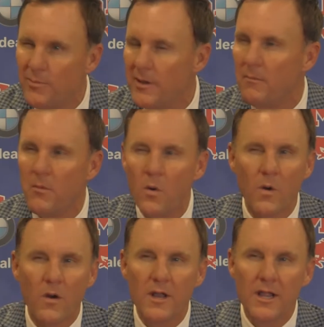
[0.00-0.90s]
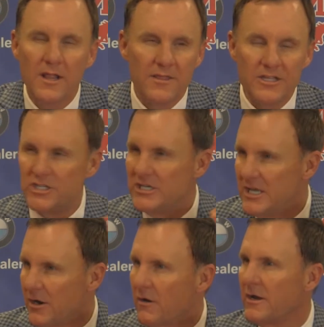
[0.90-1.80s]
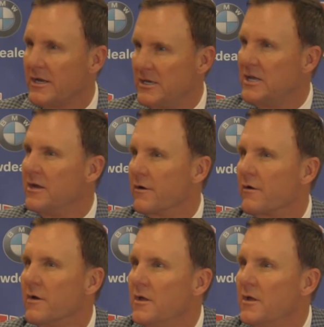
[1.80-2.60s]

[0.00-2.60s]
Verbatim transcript: bit more that you did early in the year?